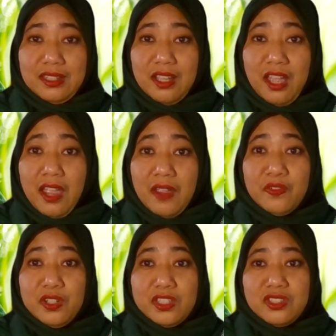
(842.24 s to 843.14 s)
the
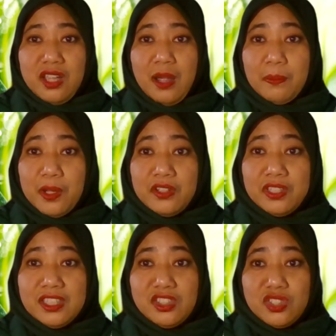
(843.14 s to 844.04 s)
average
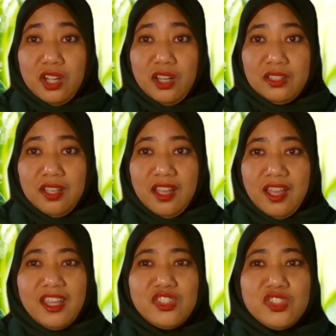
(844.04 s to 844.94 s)
American child
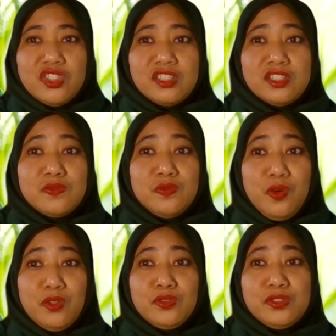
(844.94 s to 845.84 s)
has just
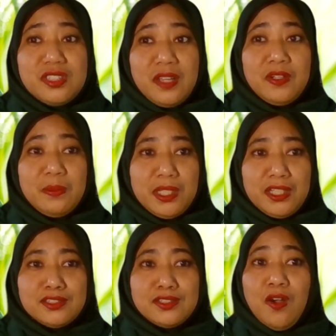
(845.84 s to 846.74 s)
4 to 7
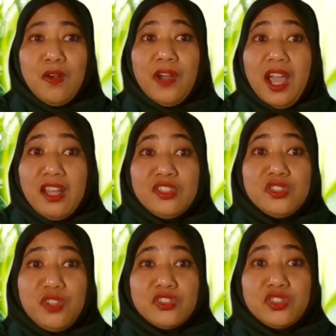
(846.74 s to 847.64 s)
minutes of
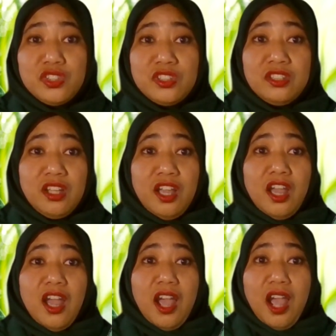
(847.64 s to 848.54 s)
unstructured
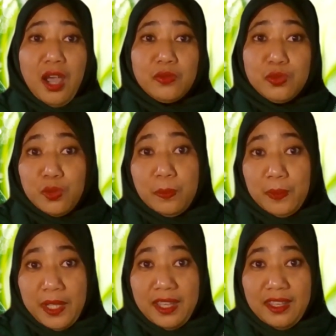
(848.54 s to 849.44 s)
outdoor
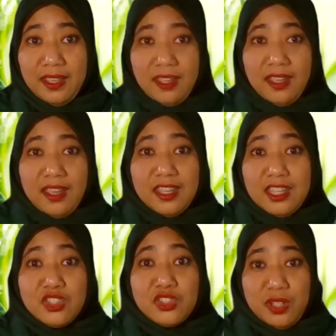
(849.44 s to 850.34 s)
play
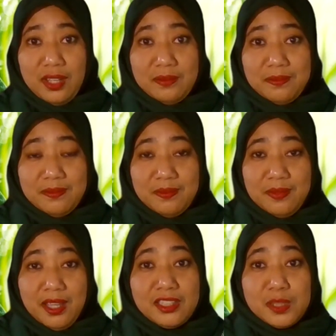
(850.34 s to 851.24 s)
each day
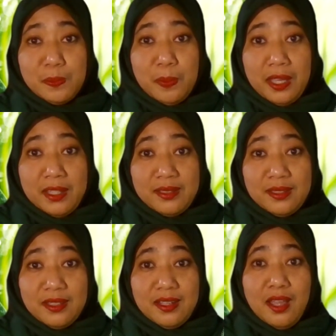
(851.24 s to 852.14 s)
and
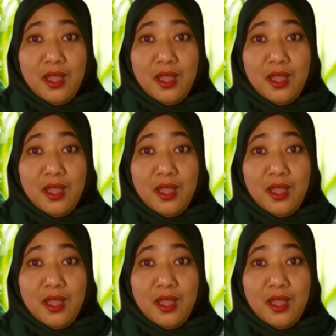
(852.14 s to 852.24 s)
spend